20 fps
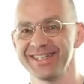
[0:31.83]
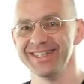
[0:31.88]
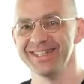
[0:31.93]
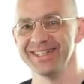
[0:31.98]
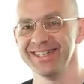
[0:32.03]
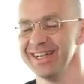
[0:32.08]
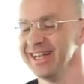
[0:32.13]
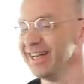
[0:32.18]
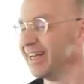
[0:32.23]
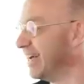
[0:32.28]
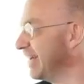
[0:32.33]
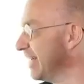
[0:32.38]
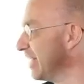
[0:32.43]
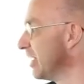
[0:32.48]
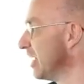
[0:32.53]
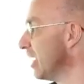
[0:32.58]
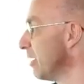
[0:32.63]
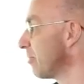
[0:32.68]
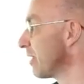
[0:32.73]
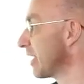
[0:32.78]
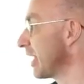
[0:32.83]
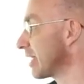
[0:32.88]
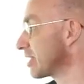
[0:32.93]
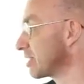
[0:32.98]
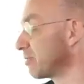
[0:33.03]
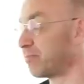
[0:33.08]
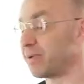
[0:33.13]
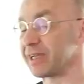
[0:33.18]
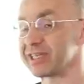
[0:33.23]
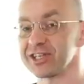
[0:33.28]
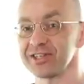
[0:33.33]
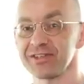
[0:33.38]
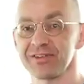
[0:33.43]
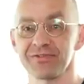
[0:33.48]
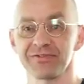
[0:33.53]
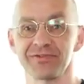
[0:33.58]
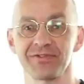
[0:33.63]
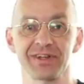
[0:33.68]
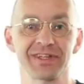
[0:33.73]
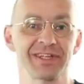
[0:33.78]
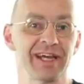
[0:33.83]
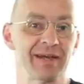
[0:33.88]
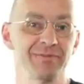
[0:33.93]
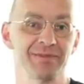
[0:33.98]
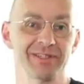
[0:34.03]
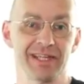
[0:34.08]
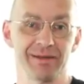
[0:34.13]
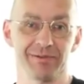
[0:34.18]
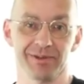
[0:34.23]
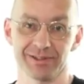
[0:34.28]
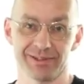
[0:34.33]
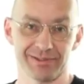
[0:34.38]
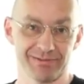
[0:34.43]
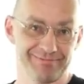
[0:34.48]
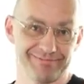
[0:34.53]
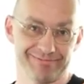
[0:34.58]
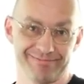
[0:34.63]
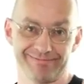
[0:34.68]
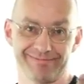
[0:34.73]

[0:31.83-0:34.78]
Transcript: But they're actually pictures of times tables.